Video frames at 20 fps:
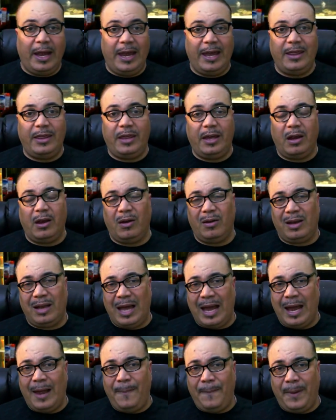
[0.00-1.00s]
and there are
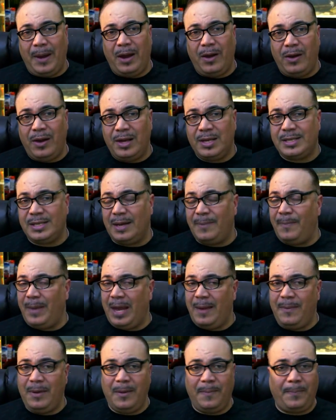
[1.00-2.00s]
libraries, and
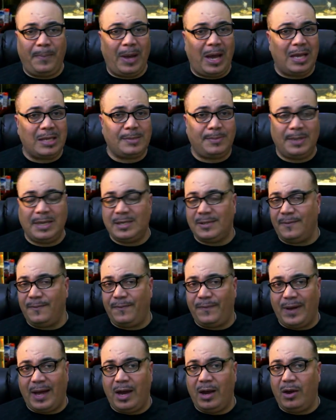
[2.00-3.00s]
maybe possibly some
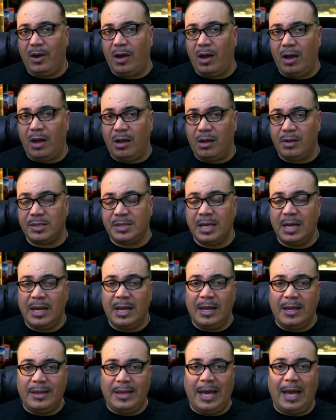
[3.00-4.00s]
fire halls
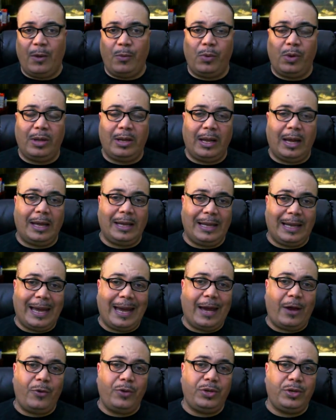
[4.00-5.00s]
that will
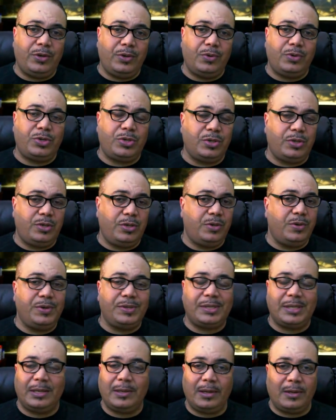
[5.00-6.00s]
allow you to
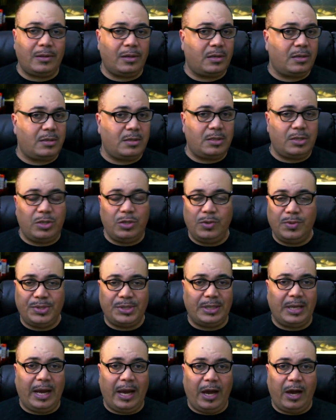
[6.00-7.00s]
use it to use
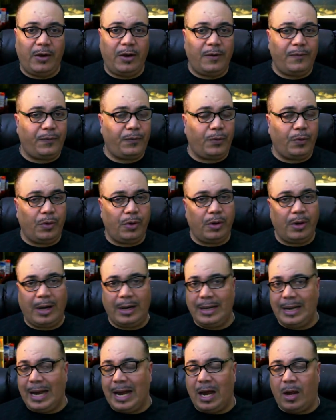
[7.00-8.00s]
an area for
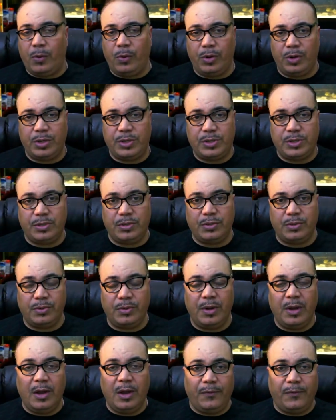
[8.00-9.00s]
an hour or two
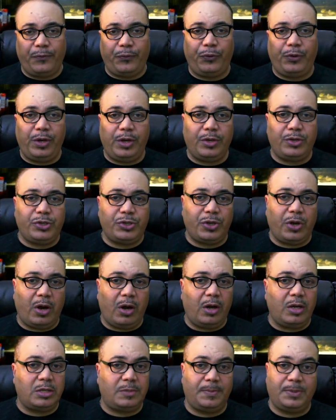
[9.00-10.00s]
free of
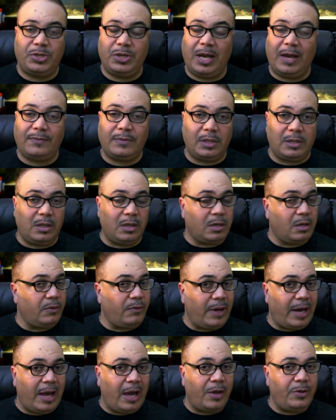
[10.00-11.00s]
charge. But you have to look
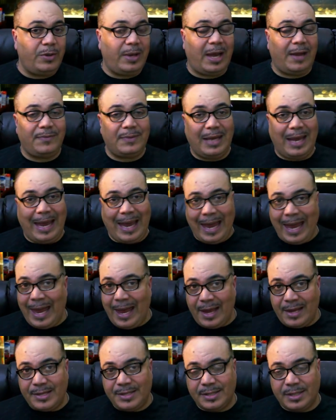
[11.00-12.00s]
around, you have to
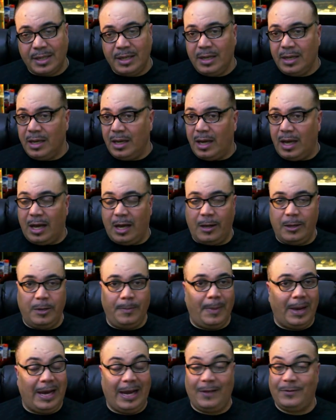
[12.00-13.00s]
ask, uh, you
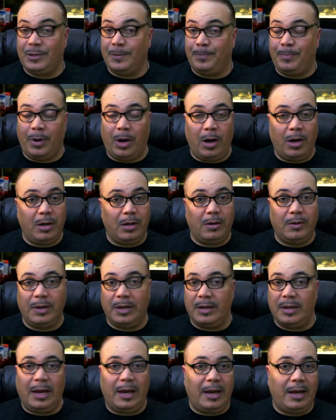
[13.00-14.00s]
might have to barter
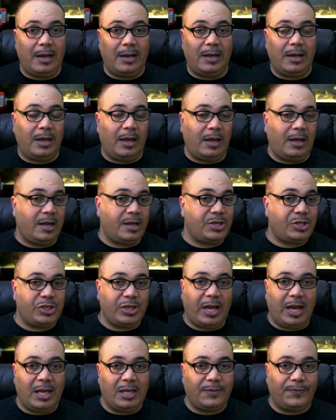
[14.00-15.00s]
and, and in
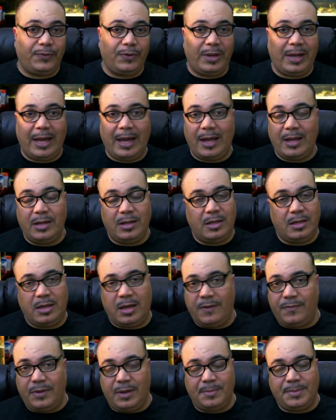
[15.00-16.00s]
exchange for that,
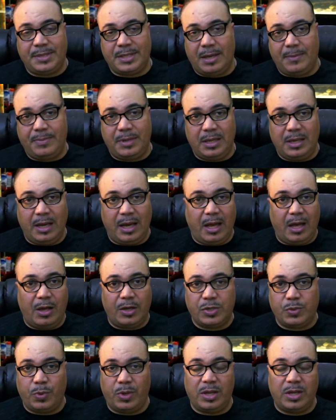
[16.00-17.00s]
give them something
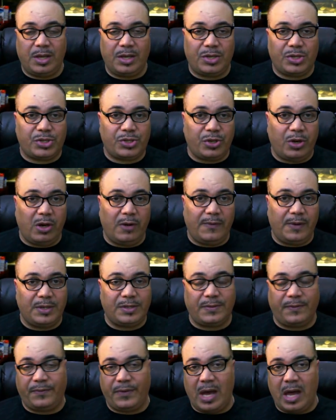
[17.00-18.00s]
else, whether it's
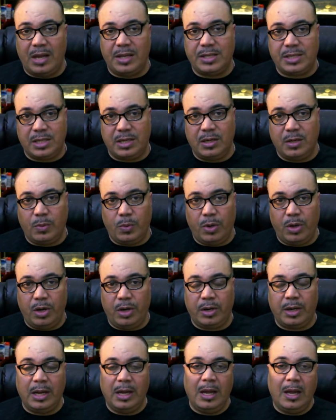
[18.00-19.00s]
service or volunteer
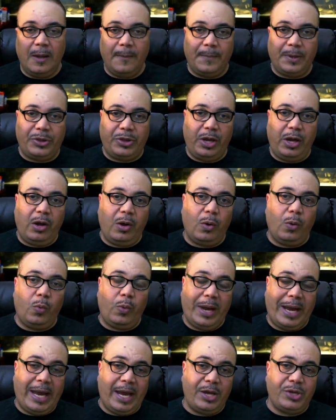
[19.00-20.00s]
work. But there are
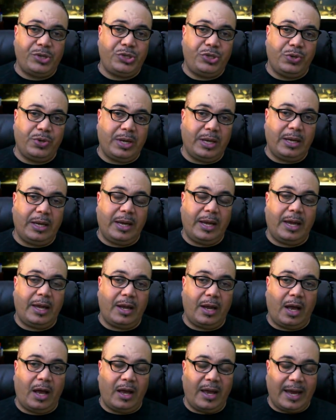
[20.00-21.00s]
ways you can get
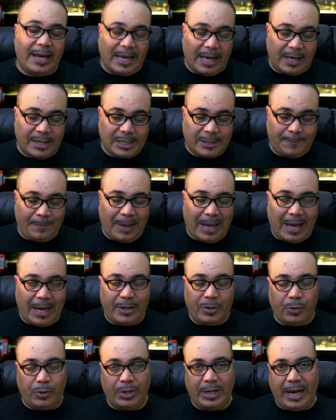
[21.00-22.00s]
a, a
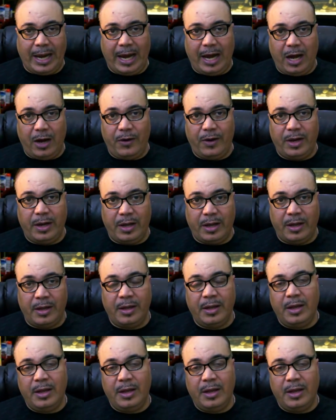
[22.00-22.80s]
spot or an area